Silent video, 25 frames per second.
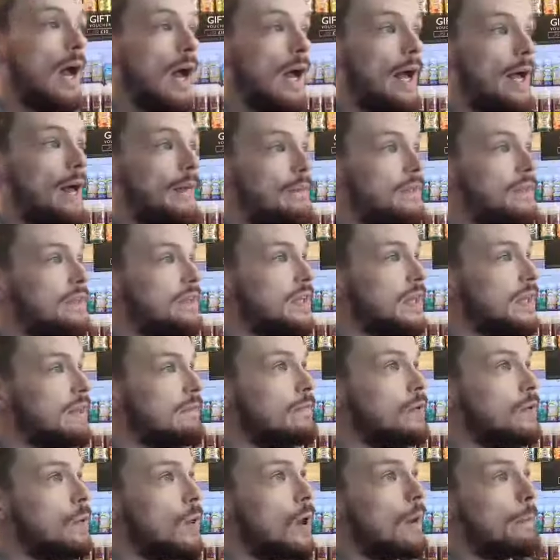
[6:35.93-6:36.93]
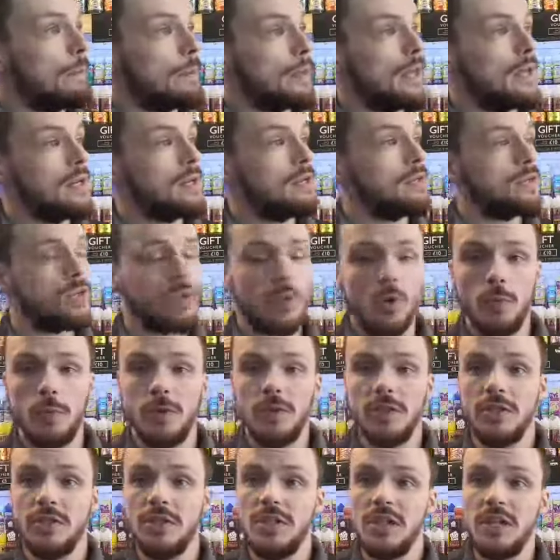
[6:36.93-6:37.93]
And if you are planning to come
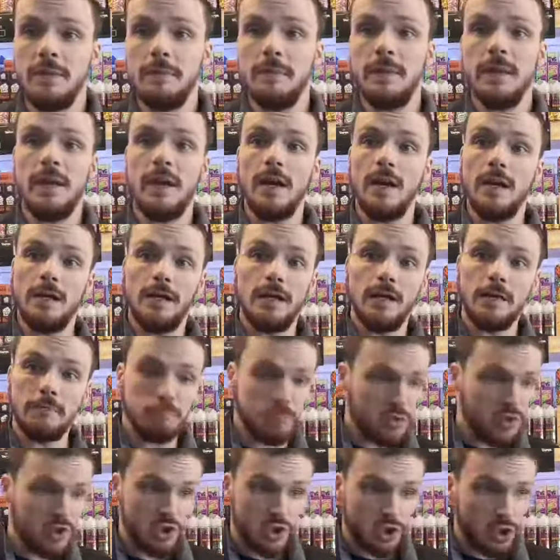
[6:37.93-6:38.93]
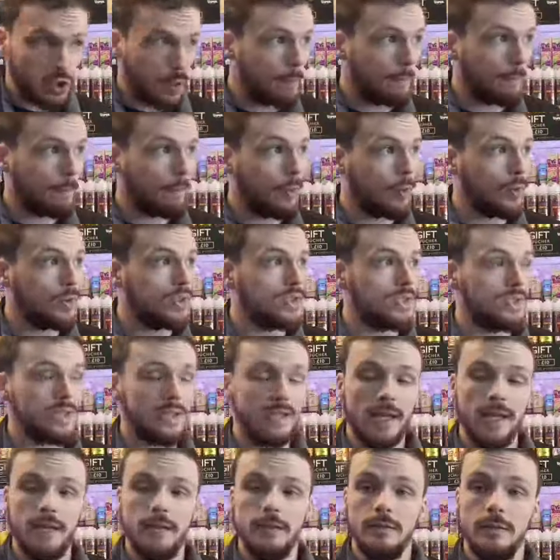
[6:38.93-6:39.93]
and see me at some point
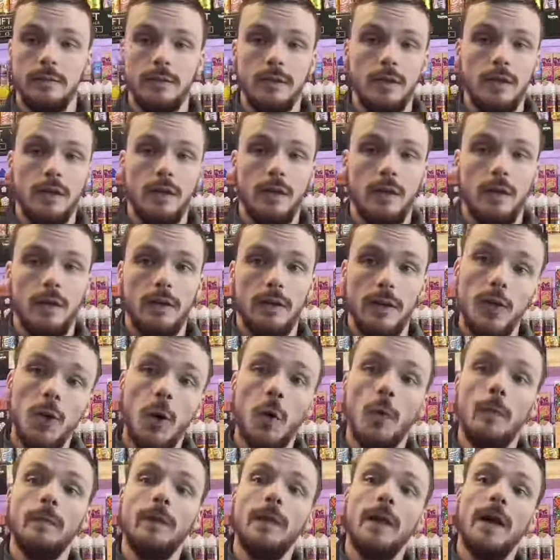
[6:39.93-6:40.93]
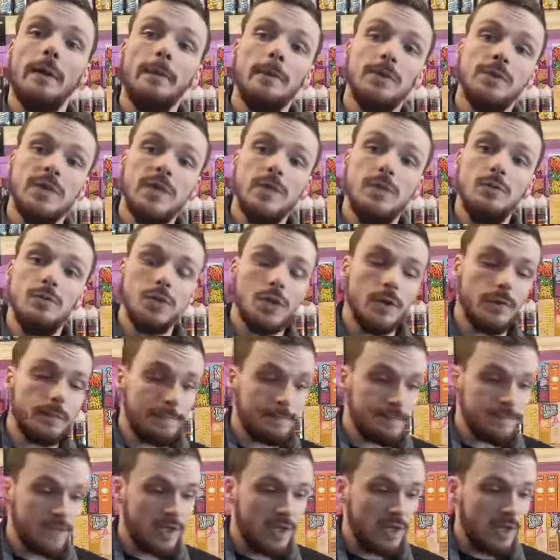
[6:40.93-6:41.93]
today, then hopefully I will see you
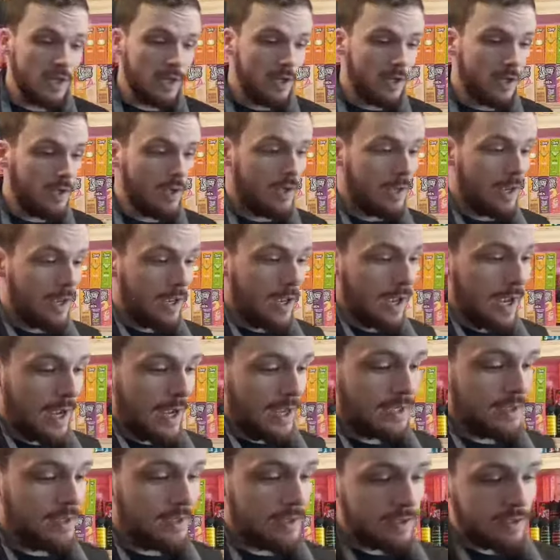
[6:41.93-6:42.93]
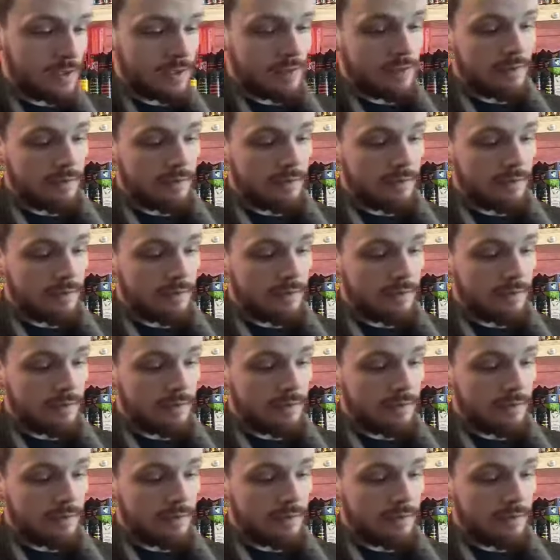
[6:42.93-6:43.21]
soon. And